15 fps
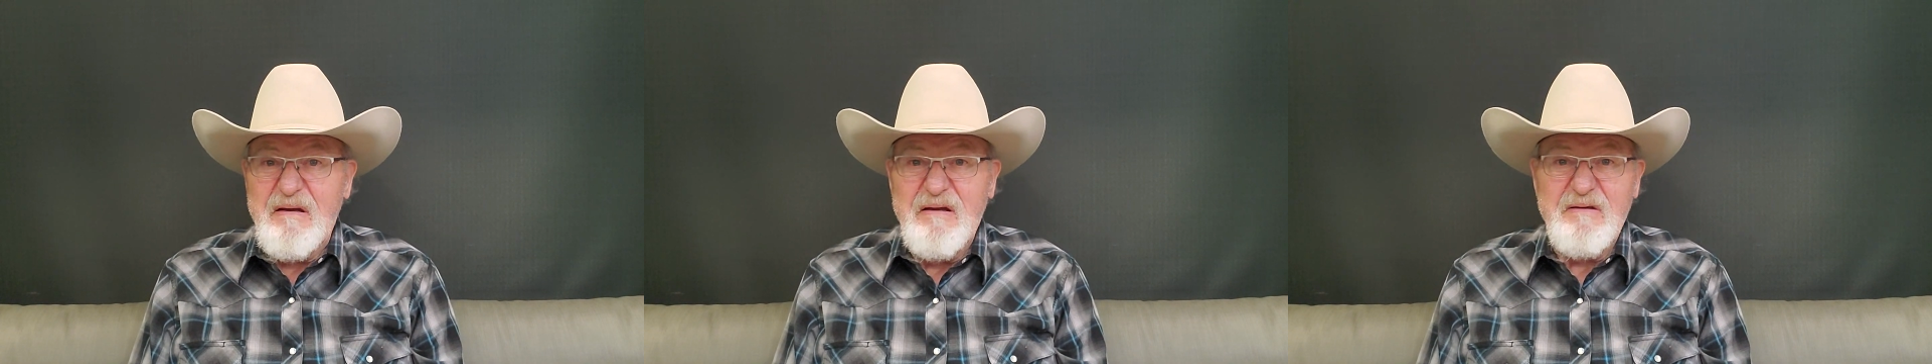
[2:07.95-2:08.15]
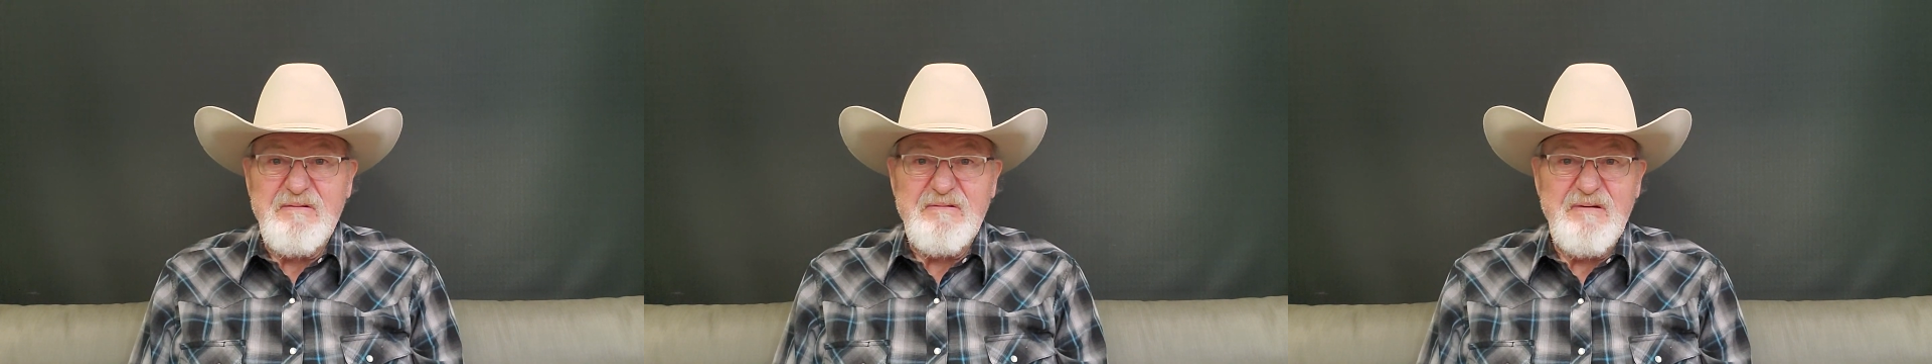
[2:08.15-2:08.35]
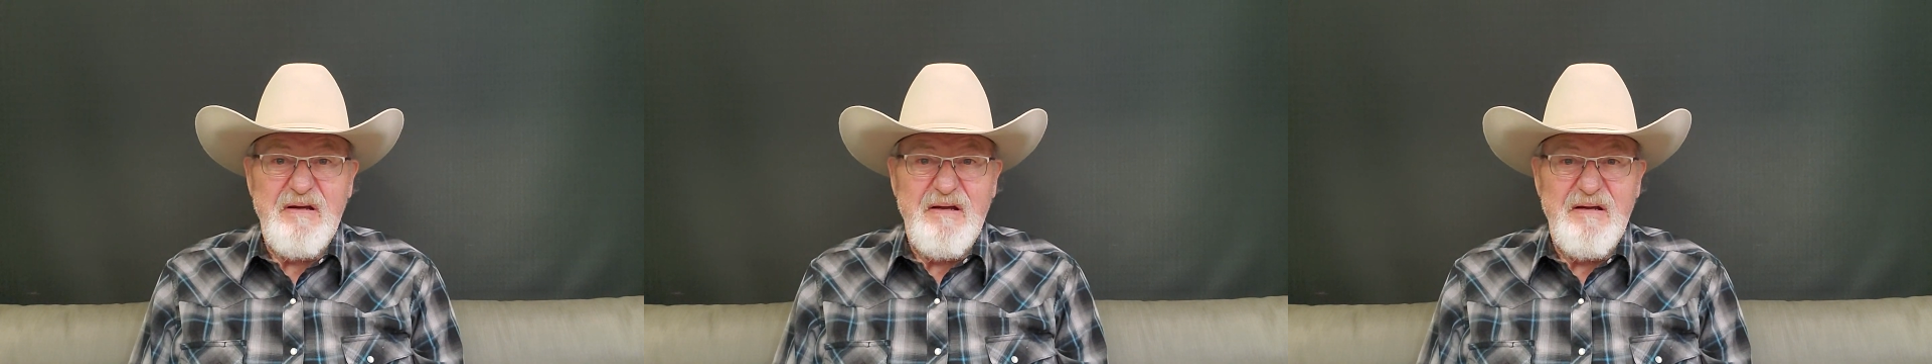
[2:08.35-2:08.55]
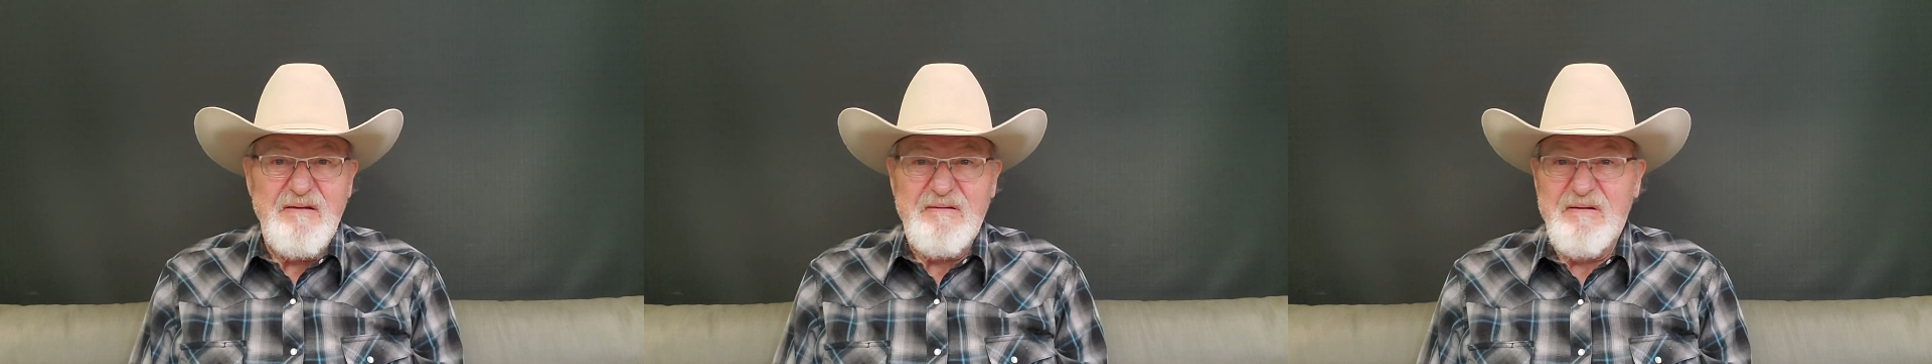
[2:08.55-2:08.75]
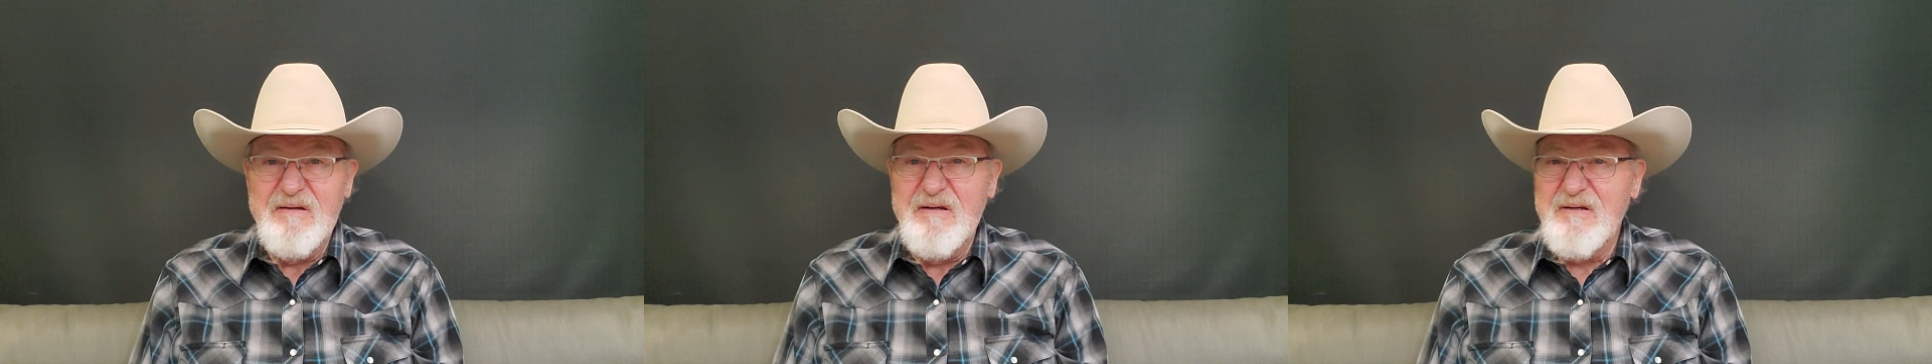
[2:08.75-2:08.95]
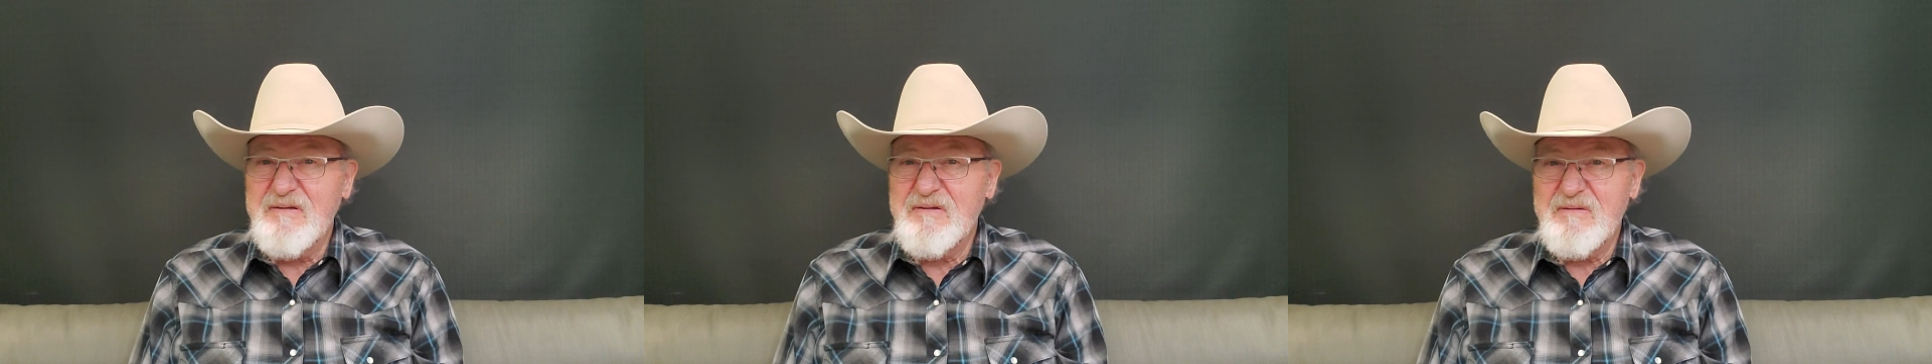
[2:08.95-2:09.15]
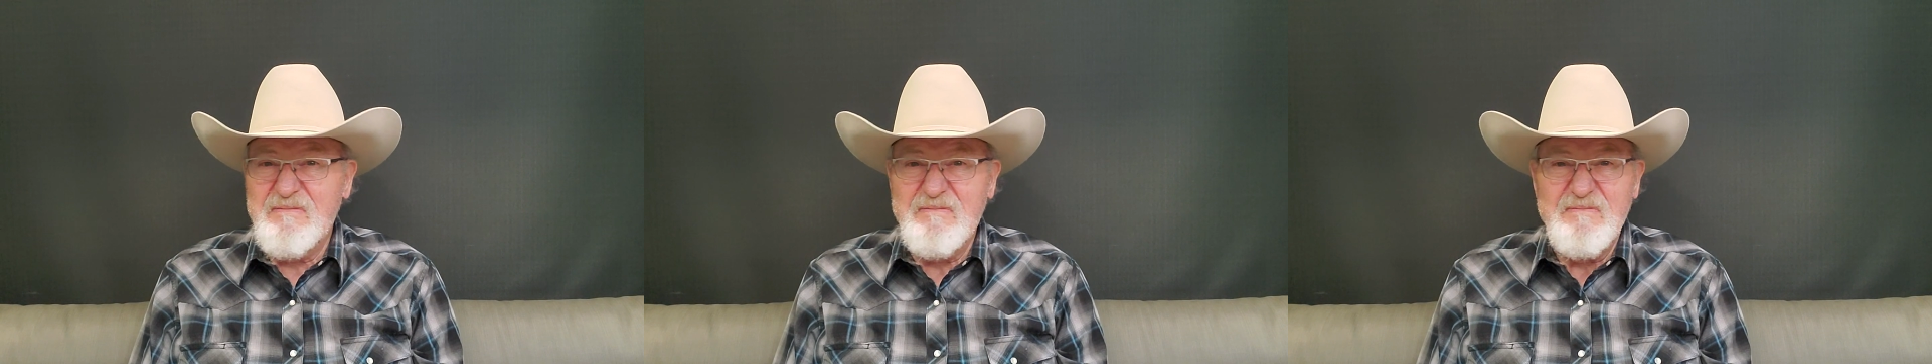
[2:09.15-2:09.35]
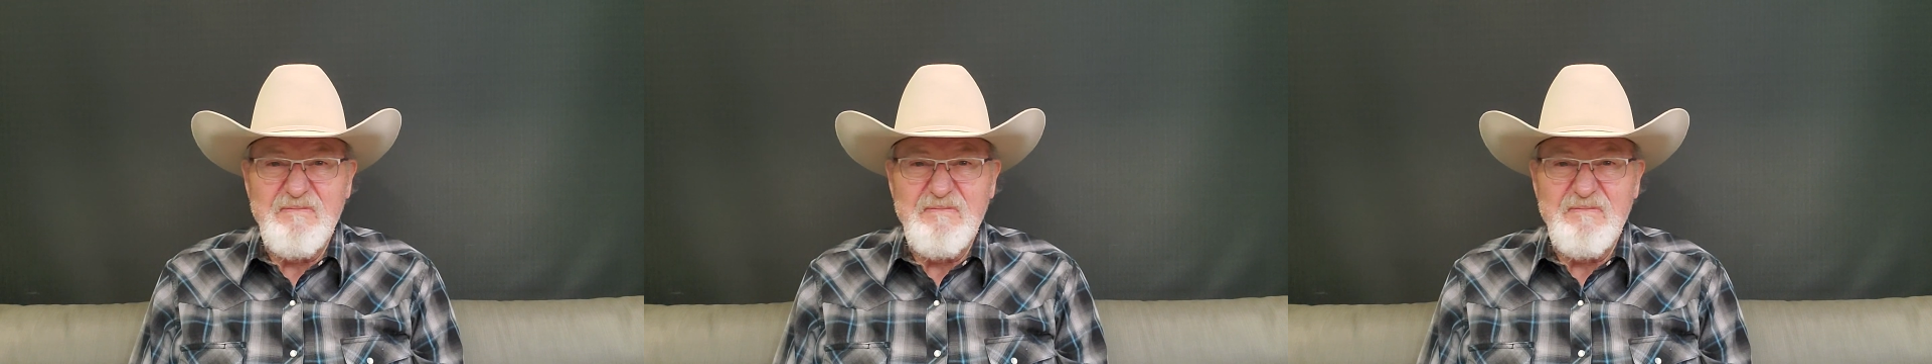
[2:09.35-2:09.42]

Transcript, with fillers: It's it just